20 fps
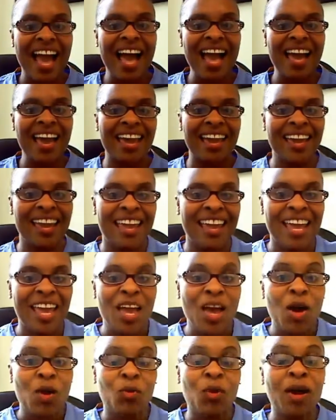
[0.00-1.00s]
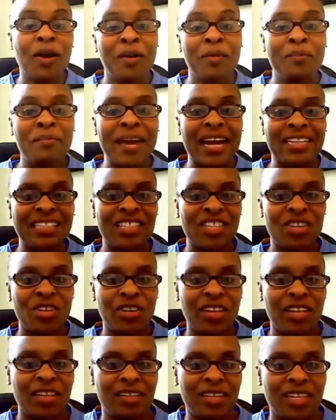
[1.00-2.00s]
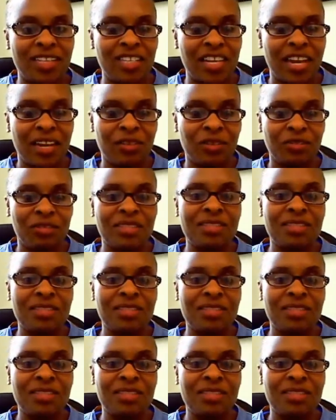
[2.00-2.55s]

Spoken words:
Hi, welcome back to your healing channel.